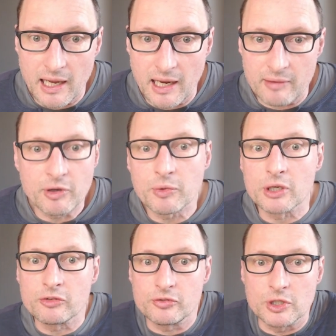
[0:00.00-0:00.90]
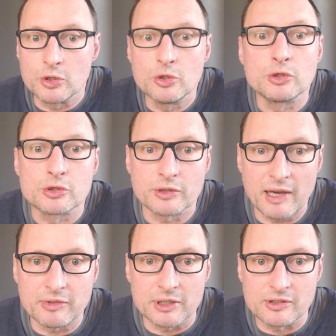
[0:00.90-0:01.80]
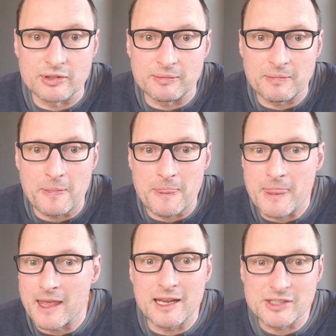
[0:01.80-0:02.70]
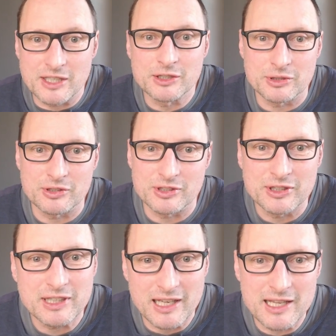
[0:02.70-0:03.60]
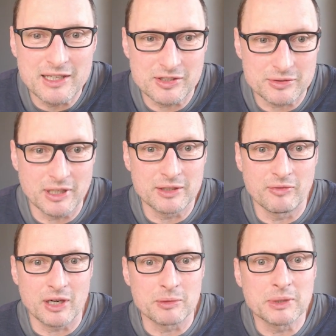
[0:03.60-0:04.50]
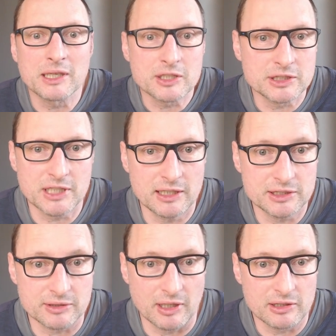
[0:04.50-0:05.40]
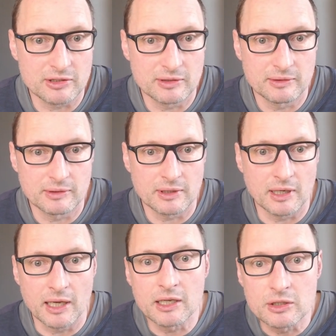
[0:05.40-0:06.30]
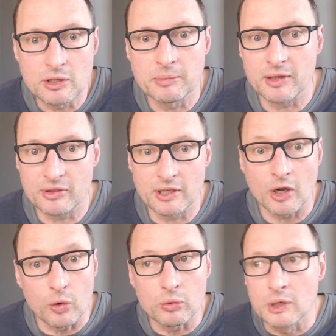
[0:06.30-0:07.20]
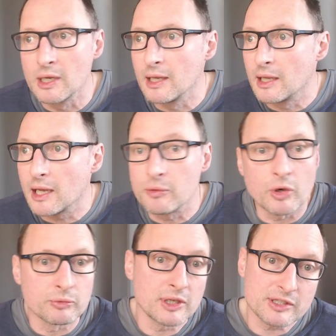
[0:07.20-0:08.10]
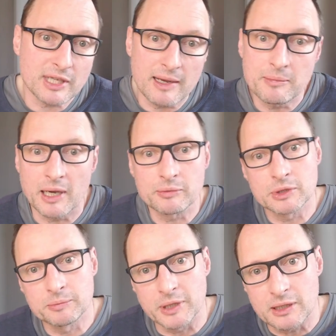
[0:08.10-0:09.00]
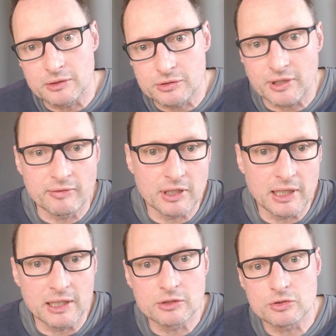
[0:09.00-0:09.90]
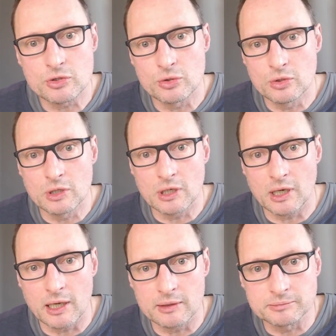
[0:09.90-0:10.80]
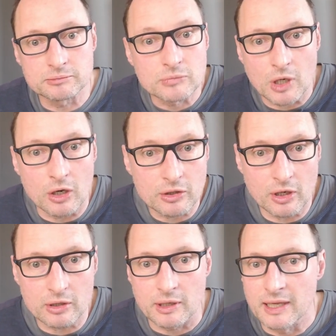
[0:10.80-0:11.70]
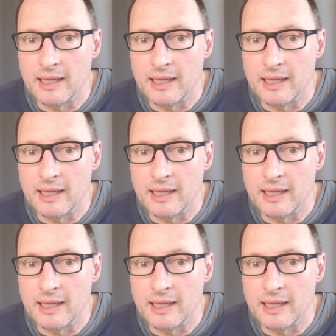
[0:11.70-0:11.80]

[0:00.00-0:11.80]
Every one of you who travels is interested in this random variable exchange rate. And you may think, oh, in one week's time, I will be traveling to um, Hong Kong.